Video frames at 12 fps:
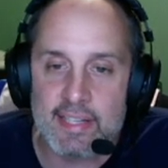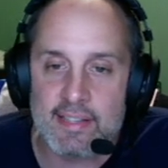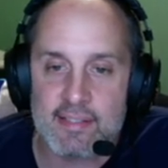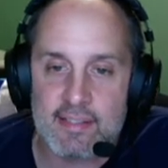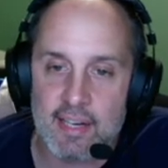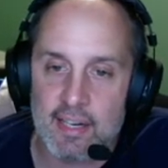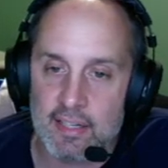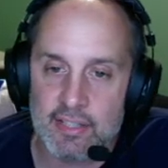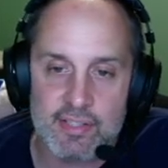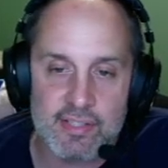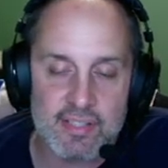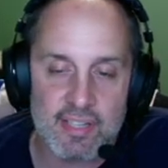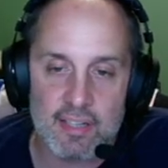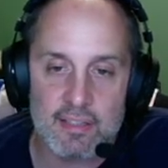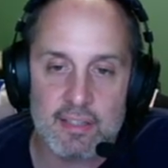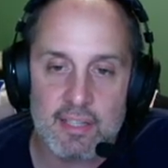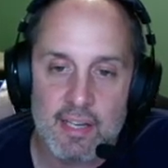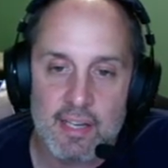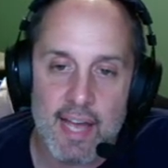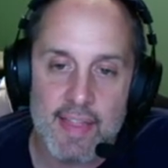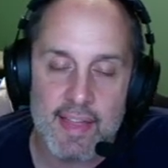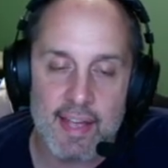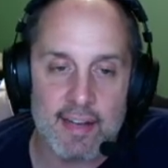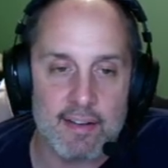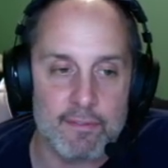It's good stun, and then